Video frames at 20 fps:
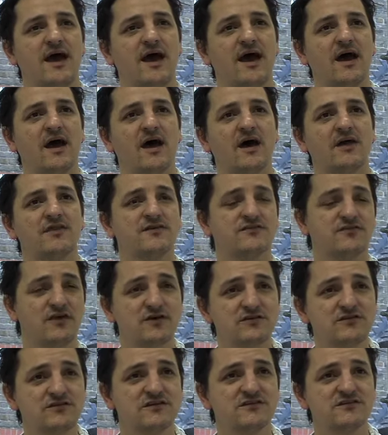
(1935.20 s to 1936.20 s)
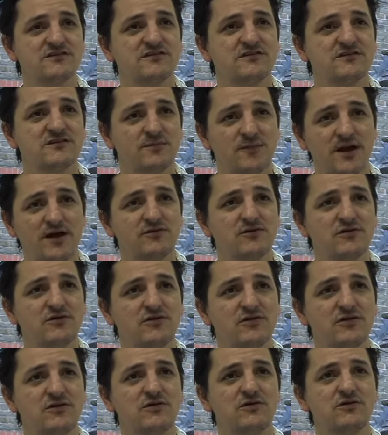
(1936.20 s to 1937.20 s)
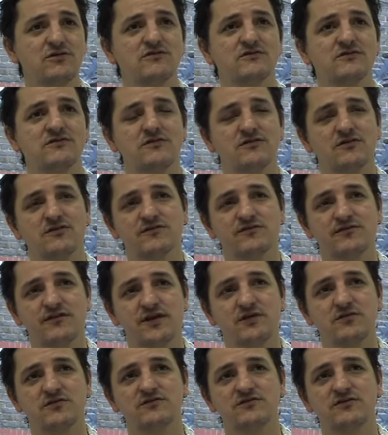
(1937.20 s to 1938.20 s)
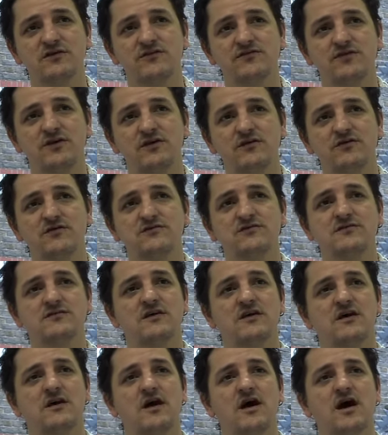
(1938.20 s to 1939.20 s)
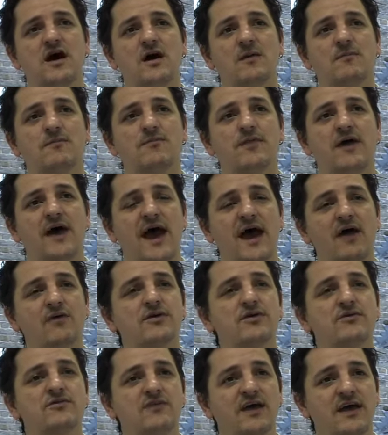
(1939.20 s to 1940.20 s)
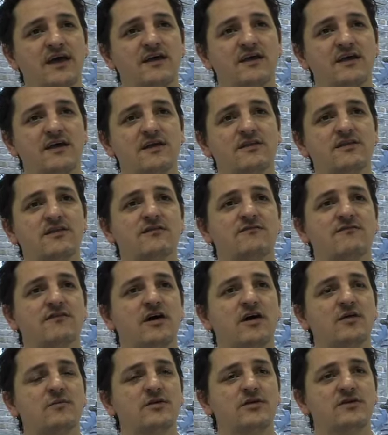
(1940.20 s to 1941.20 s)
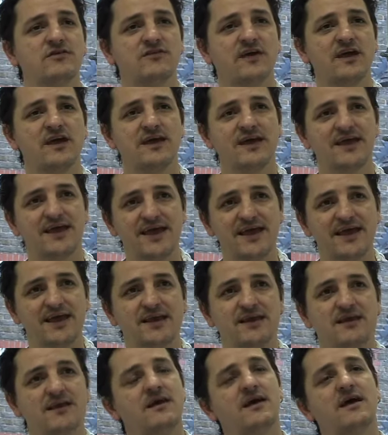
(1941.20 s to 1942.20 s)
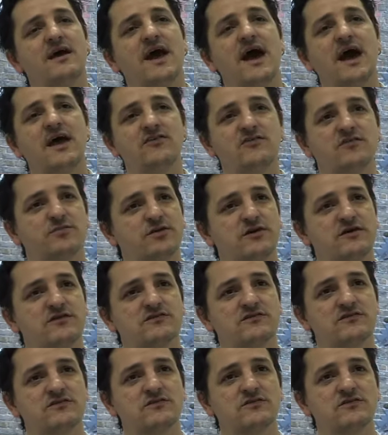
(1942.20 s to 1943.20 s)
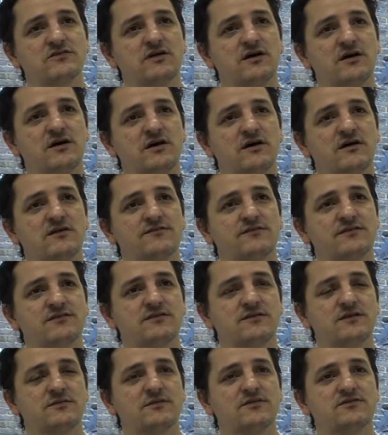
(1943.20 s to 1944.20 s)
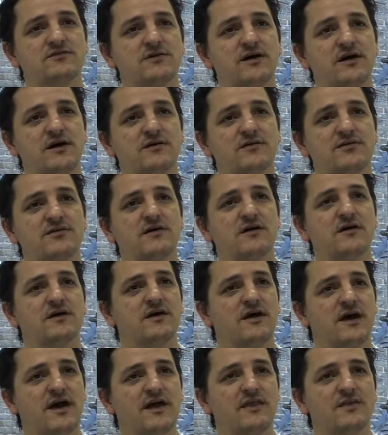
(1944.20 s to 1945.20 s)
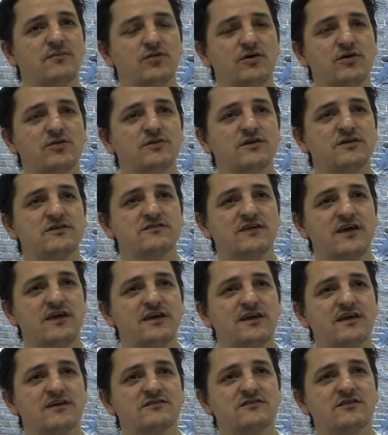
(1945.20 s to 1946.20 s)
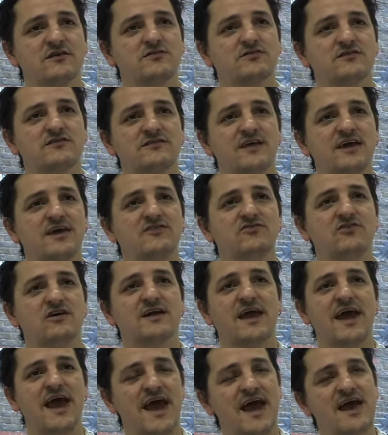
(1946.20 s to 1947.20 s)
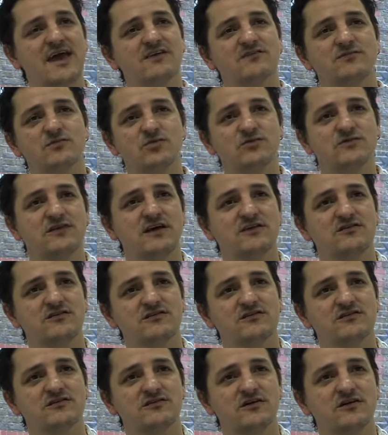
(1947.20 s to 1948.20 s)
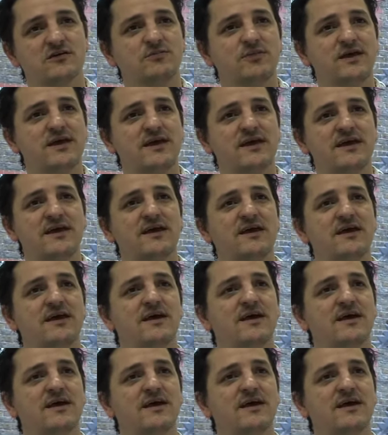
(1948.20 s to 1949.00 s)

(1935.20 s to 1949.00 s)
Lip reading: the dosage, the amount you use, that your frequency of use, how you take it, the environment you take it in, and your personal physical and mental health at the point when you take it. So to say drug A is more dangerous than drug B